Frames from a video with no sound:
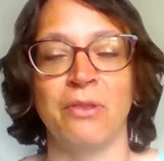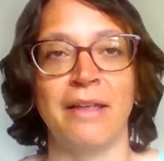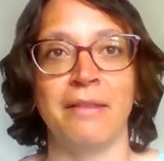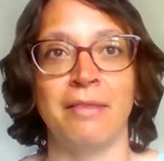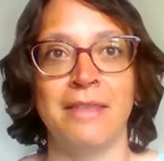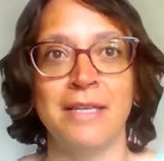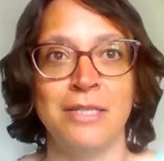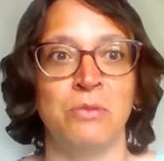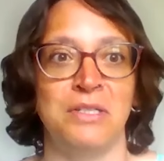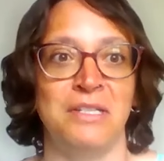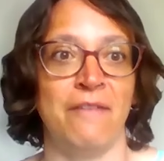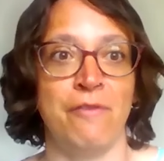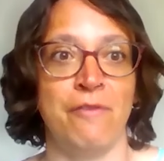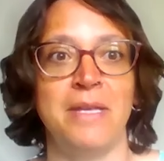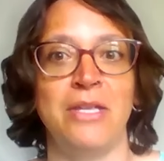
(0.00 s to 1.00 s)
Like this would
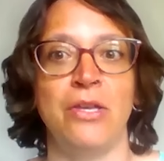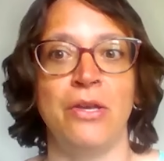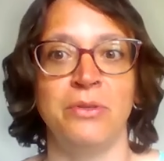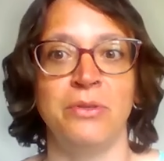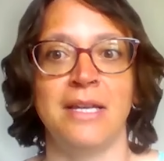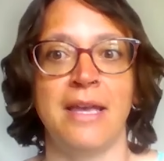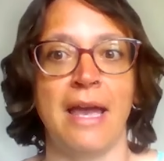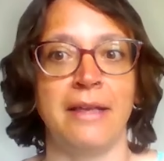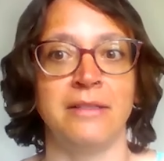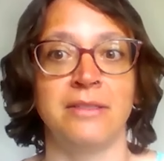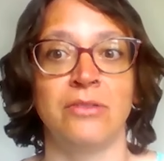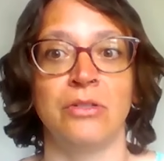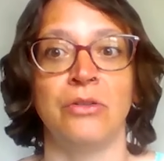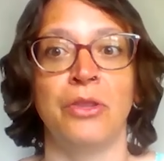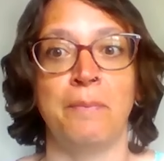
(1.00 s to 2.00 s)
never be used
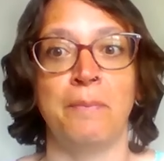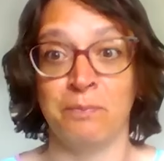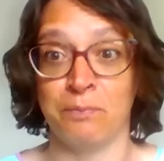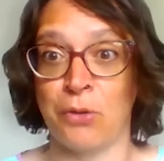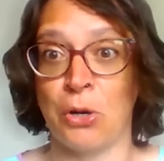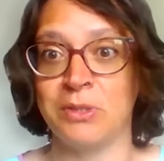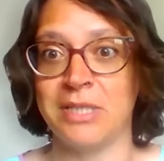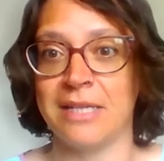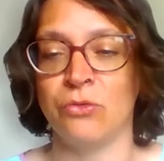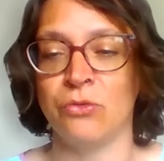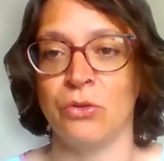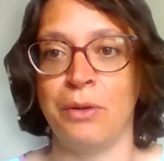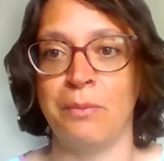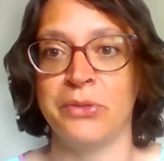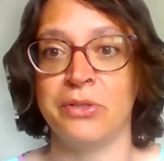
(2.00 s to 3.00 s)
against other protest
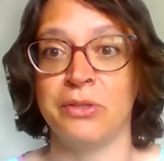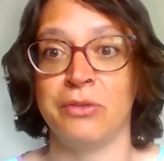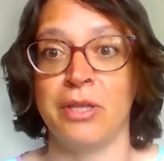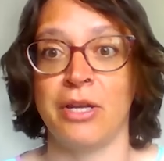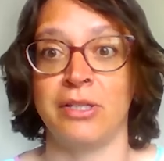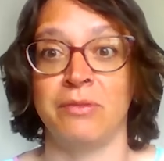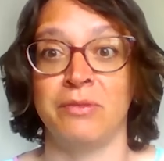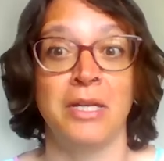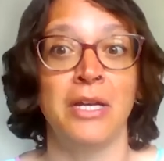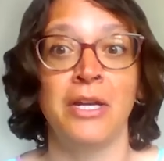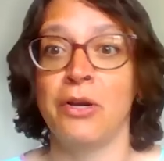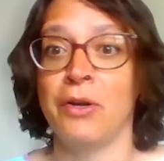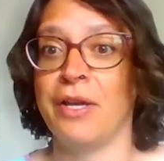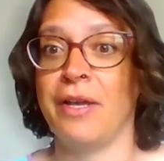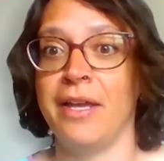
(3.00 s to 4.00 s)
groups that
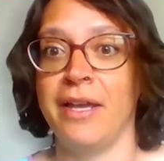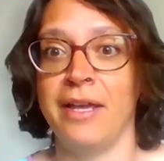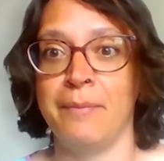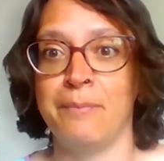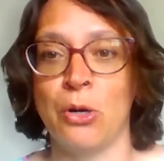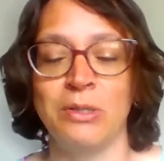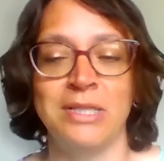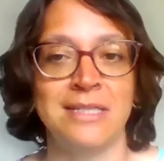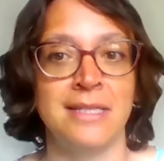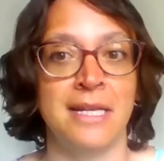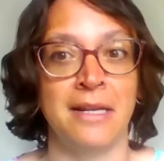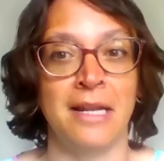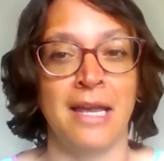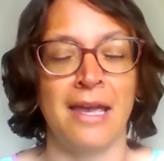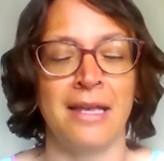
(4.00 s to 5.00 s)
are protesting
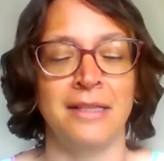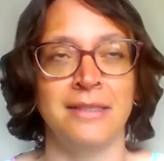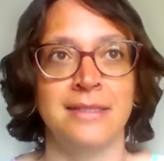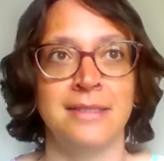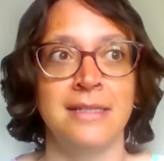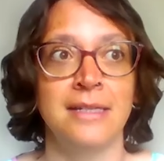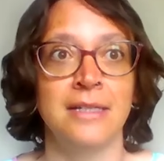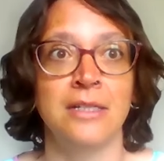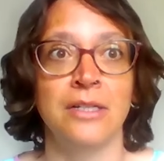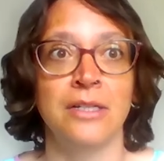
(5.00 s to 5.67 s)
against